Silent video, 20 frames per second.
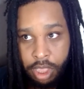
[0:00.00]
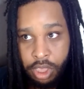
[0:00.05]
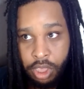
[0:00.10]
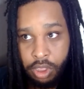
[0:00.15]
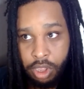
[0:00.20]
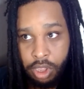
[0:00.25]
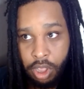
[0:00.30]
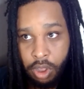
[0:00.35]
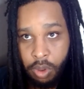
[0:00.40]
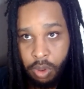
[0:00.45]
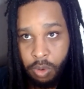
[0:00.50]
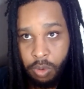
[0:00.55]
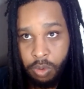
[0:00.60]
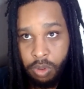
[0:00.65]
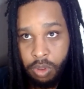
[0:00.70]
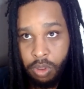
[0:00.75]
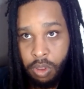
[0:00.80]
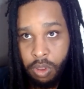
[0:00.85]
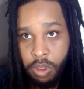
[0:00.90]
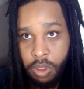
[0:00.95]
you know,
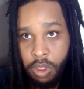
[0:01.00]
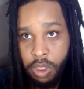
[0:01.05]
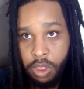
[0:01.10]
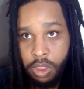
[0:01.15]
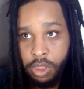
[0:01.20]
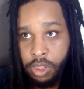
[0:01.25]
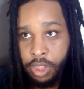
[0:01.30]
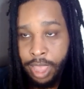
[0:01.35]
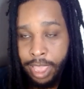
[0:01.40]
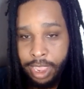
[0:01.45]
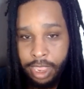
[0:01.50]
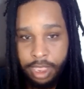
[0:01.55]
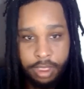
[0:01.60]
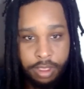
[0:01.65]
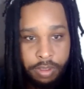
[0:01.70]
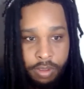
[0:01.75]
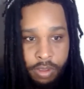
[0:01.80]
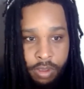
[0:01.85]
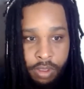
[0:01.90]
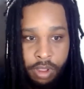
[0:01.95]
like,
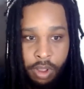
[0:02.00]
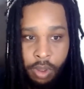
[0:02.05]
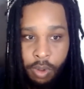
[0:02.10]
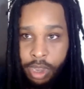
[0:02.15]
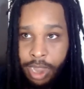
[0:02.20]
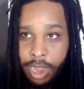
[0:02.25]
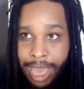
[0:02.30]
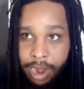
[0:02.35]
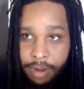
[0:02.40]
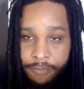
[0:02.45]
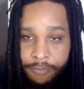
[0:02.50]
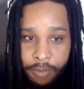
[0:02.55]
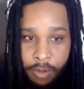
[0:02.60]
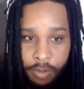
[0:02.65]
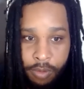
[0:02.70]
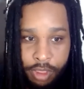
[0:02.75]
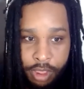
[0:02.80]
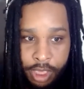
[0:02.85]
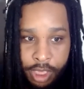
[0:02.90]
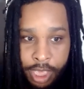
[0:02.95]
you know, a lot of
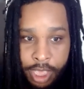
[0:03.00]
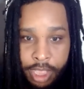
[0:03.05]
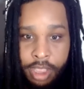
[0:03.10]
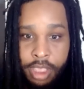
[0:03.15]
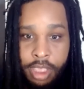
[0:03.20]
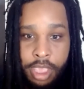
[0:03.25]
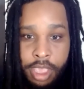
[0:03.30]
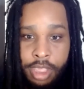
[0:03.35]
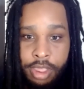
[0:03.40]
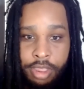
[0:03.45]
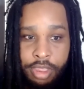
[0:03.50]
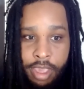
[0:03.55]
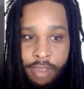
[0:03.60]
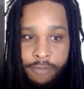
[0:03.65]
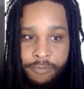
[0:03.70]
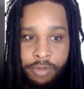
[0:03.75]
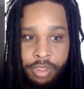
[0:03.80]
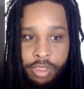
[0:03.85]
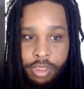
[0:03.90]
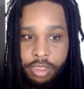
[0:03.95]
folks did in
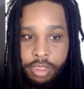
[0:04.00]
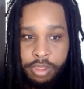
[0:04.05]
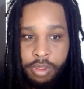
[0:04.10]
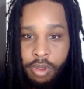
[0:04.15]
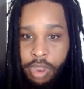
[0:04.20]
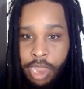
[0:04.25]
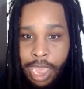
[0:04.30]
San Francisco.